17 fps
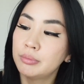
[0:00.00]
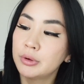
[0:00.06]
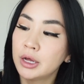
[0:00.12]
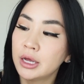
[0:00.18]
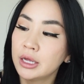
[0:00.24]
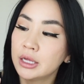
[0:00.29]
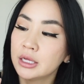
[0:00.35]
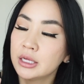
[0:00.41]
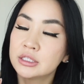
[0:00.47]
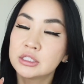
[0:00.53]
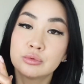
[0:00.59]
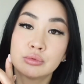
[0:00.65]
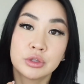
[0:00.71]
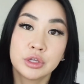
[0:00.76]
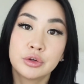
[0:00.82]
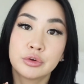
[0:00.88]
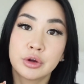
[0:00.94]
But it's
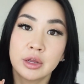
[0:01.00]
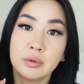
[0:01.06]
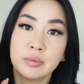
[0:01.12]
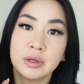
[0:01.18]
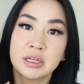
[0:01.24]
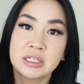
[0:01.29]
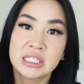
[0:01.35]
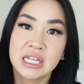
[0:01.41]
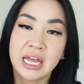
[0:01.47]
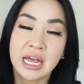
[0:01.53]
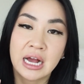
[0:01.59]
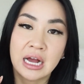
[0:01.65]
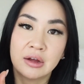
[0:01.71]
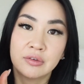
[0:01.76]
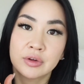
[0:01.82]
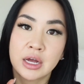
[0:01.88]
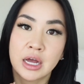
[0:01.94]
really great because they
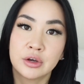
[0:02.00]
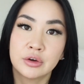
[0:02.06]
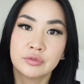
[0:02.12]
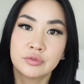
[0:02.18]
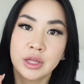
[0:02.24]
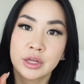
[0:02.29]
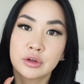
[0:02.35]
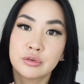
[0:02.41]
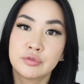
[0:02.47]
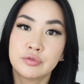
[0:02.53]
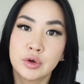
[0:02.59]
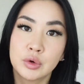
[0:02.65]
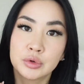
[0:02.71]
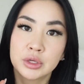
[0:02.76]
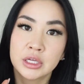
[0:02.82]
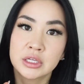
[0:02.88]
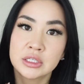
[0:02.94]
have kind of like a
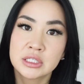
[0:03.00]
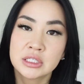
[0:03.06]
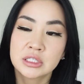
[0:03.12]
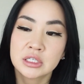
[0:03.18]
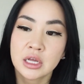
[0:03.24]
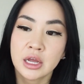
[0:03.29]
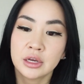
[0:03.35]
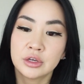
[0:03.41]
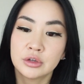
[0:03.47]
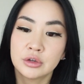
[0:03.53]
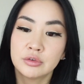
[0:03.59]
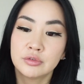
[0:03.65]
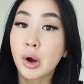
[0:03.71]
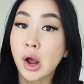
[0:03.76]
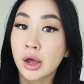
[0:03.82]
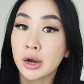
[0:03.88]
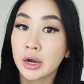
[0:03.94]
focused kind of
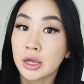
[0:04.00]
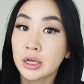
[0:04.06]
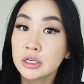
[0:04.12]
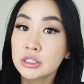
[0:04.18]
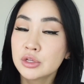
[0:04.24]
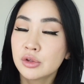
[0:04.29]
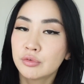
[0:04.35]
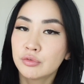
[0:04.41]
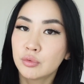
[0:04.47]
product